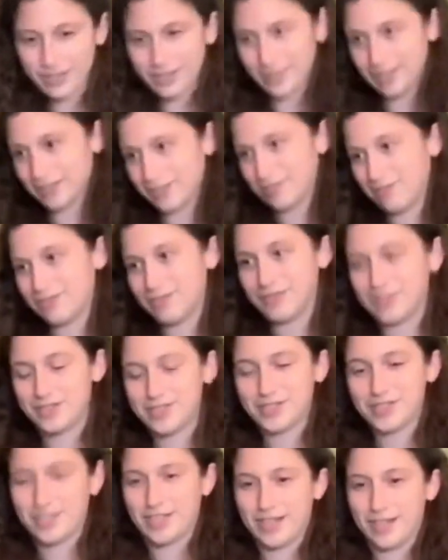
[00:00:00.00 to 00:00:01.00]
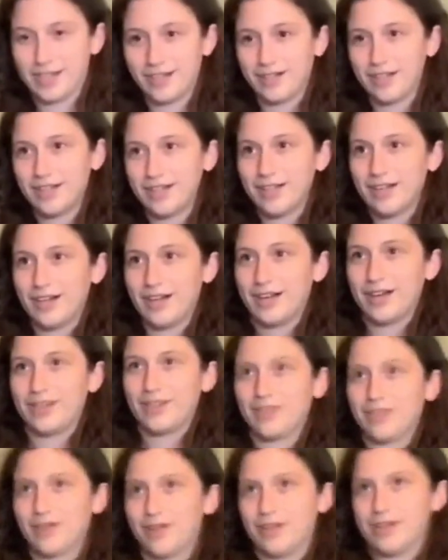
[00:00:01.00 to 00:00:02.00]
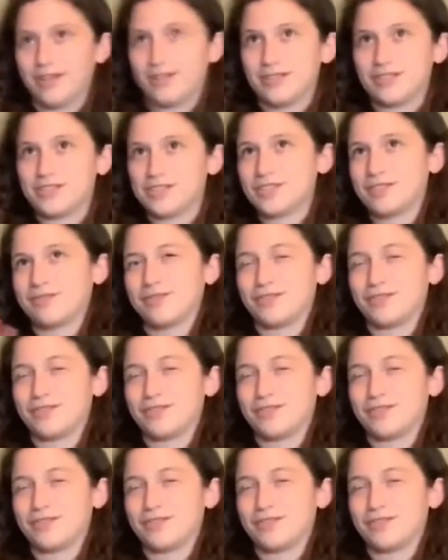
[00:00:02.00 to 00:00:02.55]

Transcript: like, the first thing I thought, just the